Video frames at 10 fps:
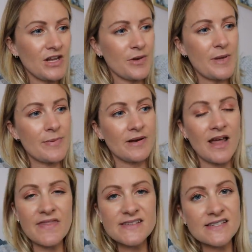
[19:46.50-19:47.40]
you know, people are
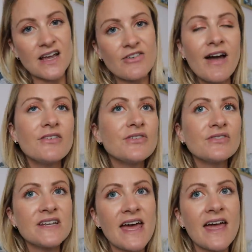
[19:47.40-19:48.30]
like, this is like
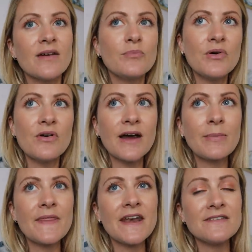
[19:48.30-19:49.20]
Groundhog Day and boring.
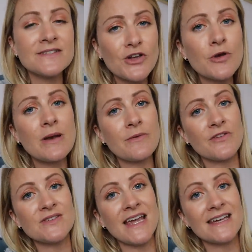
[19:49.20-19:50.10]
But then so many
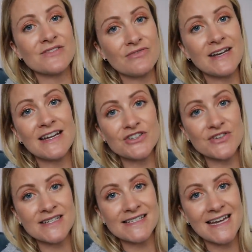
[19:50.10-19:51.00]
of you say it's really
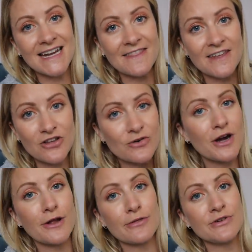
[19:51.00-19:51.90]
interesting and that you're
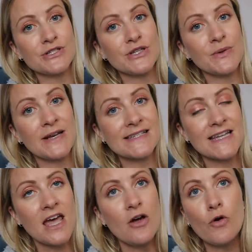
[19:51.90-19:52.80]
going through it too. And
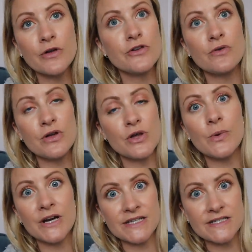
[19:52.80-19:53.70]
it's, or you
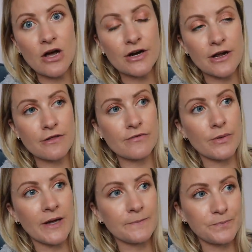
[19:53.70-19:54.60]
were going to start going
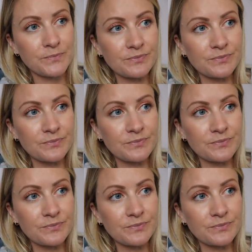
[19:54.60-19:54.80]
through it.